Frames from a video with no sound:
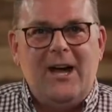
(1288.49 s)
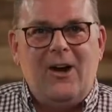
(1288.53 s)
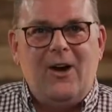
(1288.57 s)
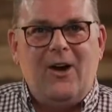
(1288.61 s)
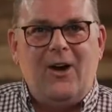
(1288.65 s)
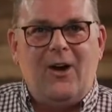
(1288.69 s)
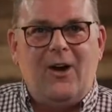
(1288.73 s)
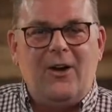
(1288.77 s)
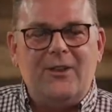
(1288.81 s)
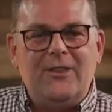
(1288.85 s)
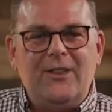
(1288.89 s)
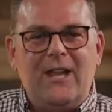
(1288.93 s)

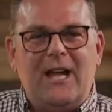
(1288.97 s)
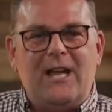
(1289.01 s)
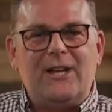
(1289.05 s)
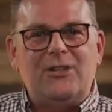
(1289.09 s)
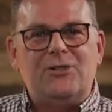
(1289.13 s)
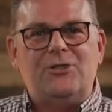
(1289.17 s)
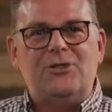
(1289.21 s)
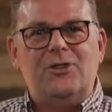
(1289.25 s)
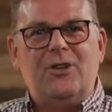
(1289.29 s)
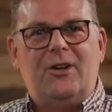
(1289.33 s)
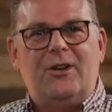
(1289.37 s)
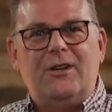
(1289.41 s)
on
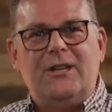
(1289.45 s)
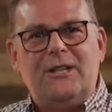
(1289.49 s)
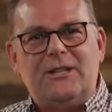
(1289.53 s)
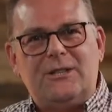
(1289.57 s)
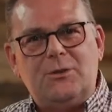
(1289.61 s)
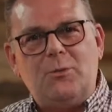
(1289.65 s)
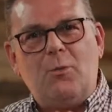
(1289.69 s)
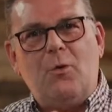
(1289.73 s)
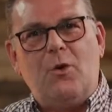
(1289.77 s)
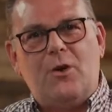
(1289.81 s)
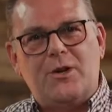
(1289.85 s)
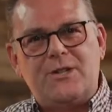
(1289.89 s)
that journey
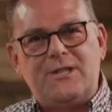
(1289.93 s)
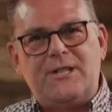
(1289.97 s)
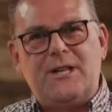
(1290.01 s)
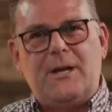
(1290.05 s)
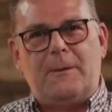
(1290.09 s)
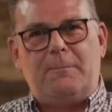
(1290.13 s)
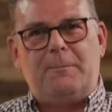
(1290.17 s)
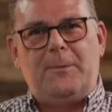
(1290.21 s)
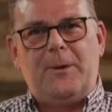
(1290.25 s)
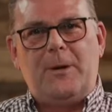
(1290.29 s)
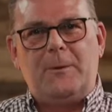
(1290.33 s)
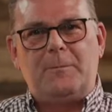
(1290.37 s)
towards
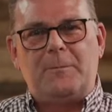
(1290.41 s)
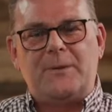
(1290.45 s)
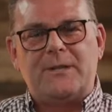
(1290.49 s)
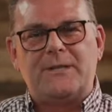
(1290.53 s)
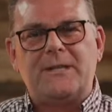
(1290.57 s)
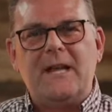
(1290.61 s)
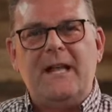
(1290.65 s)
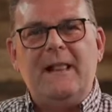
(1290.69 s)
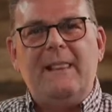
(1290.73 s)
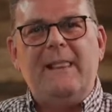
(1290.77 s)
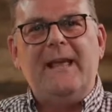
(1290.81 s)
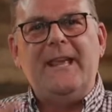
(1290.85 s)
their
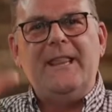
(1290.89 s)
purpose